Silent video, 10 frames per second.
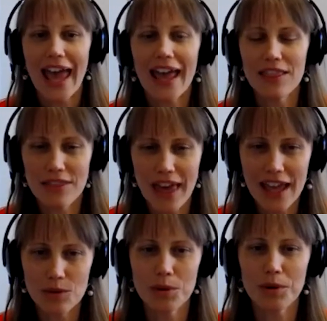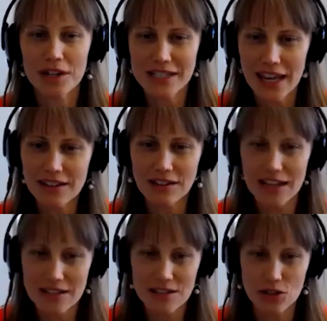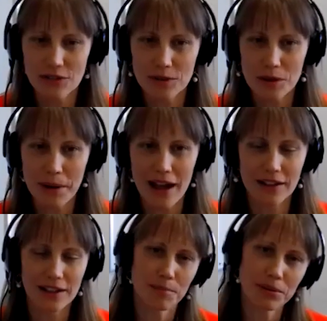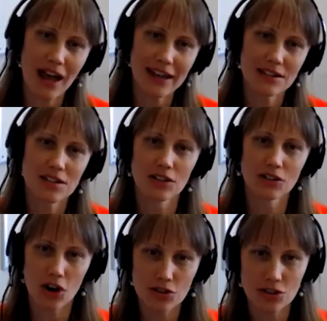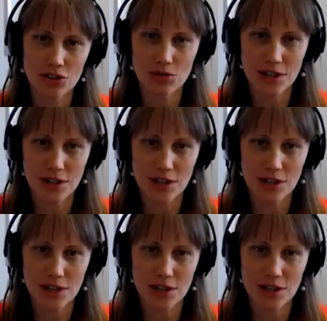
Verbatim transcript: and then we were going to take the lessons learned from the pilot and apply it to the larger